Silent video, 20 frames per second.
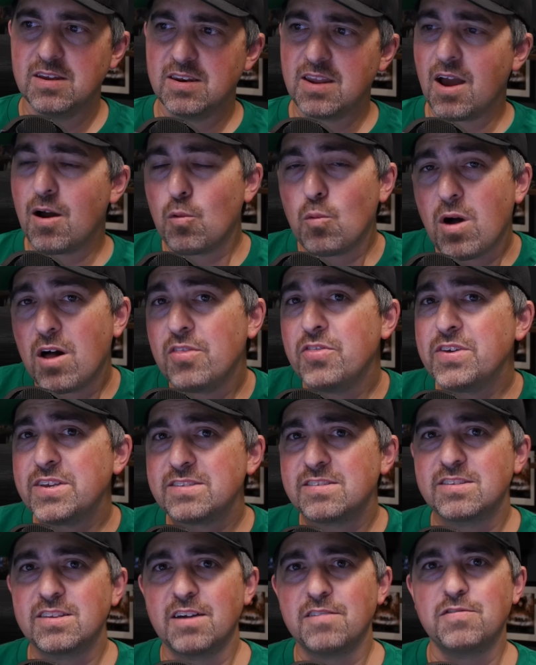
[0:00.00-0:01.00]
Now, while this
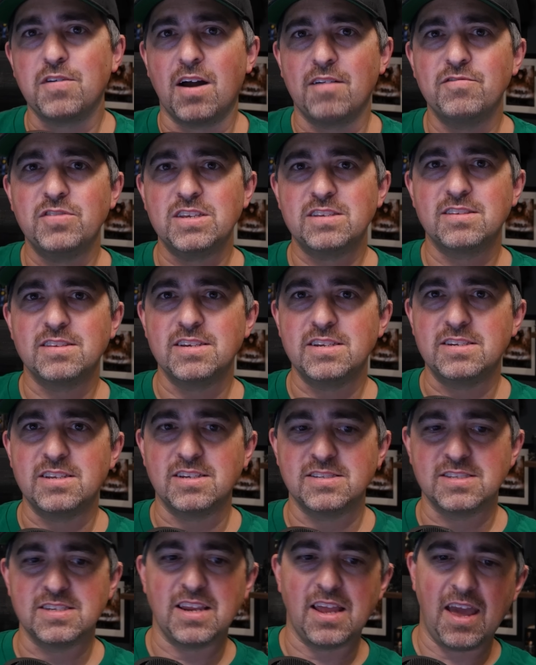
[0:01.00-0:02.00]
stuff obviously
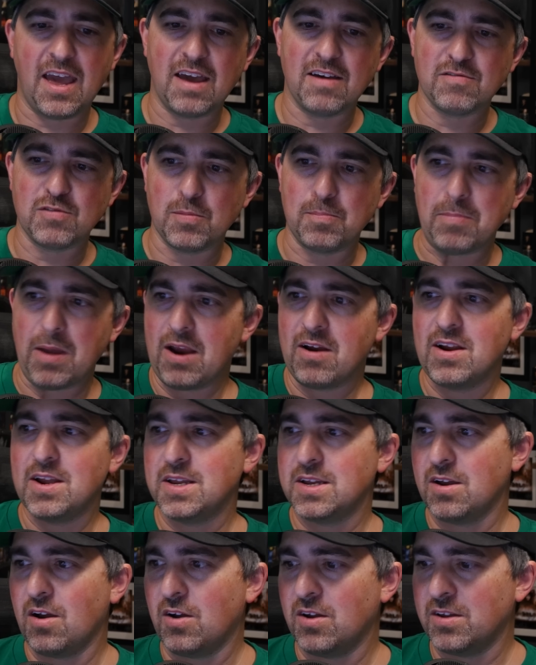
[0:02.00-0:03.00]
doesn't have a
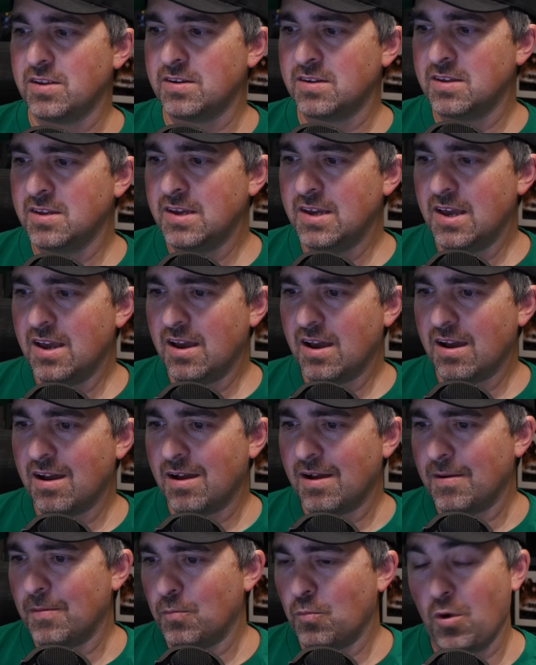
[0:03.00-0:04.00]
bearing on
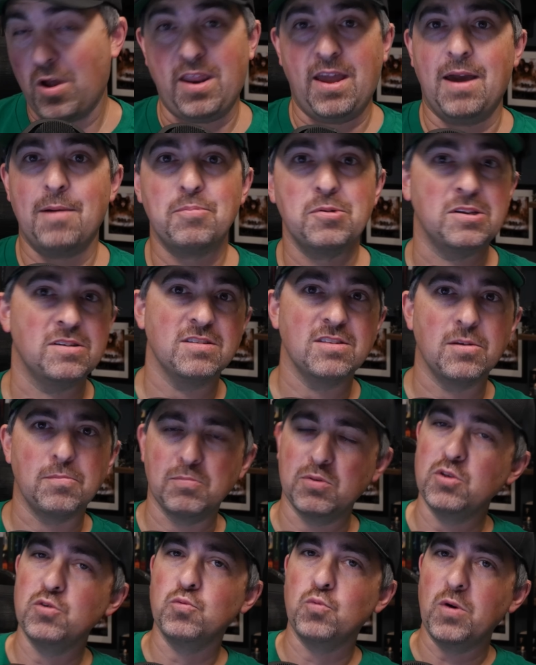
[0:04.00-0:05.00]
what happened to the
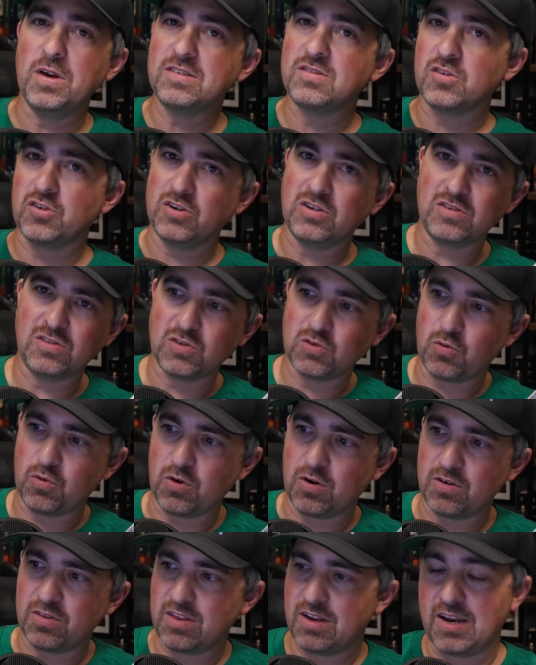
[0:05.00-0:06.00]
Blue Wizards
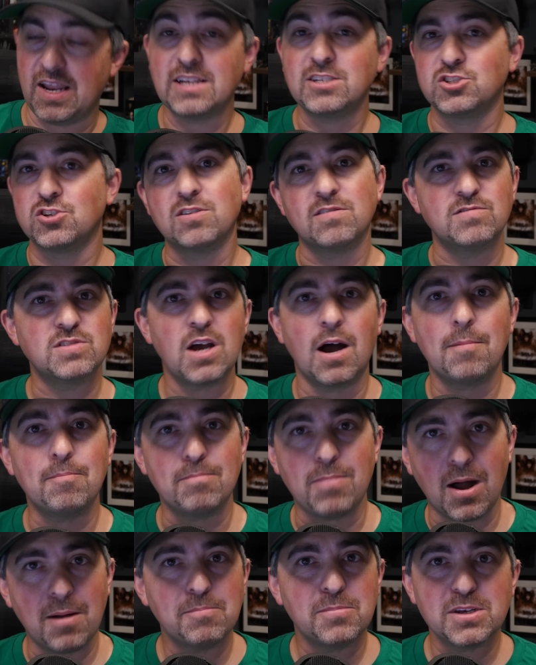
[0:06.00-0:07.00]
or the nature of Tom
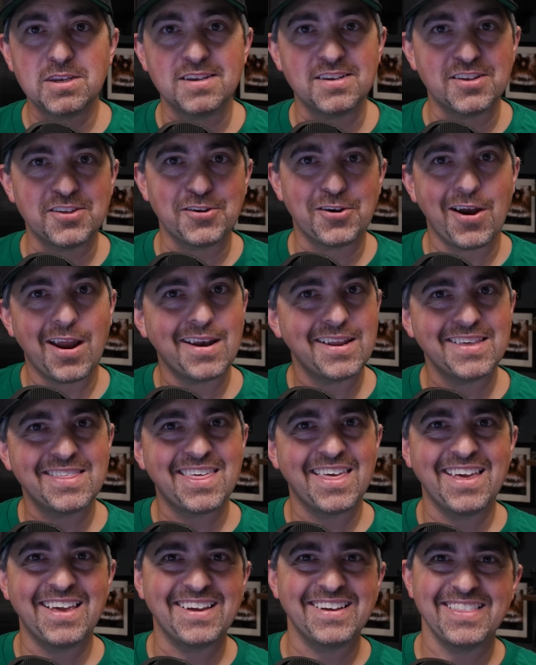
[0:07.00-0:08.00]
Bombadil or
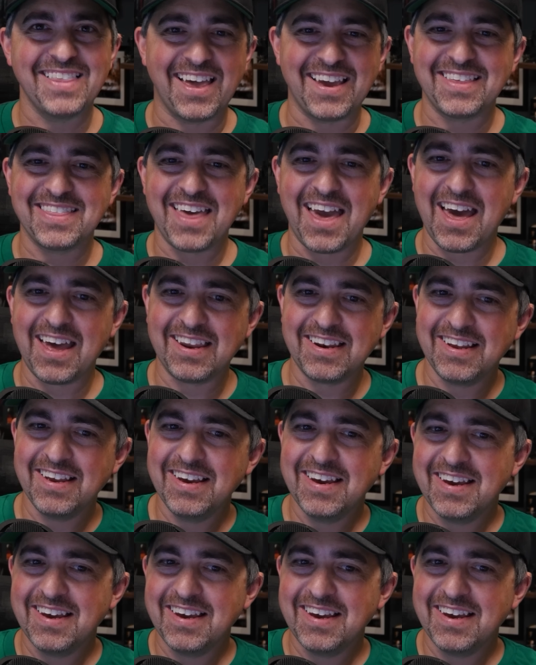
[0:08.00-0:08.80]
anything like that,